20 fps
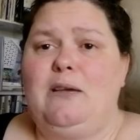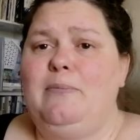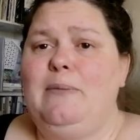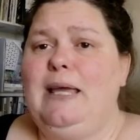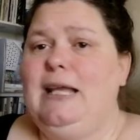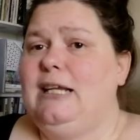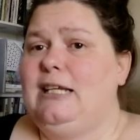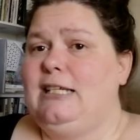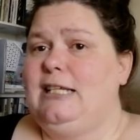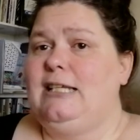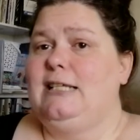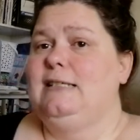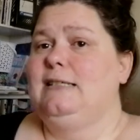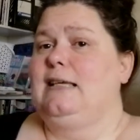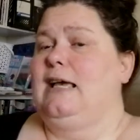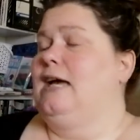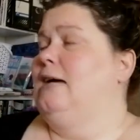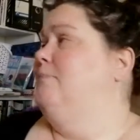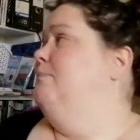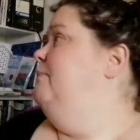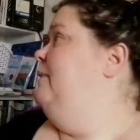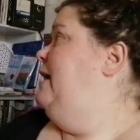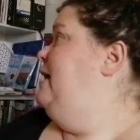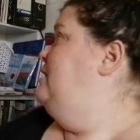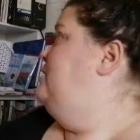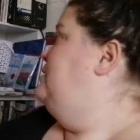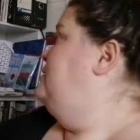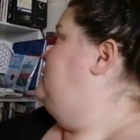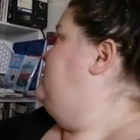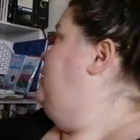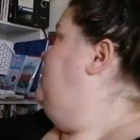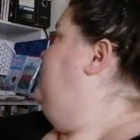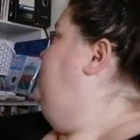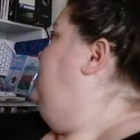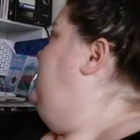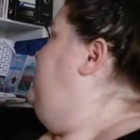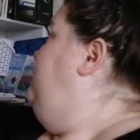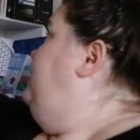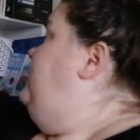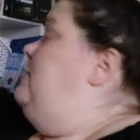I made it ages
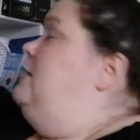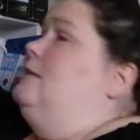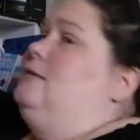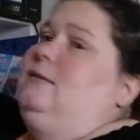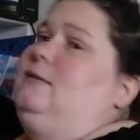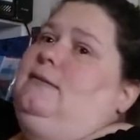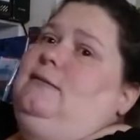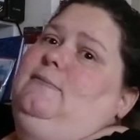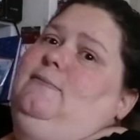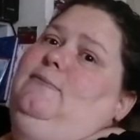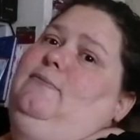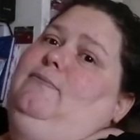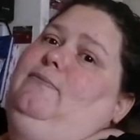ago. Here it is.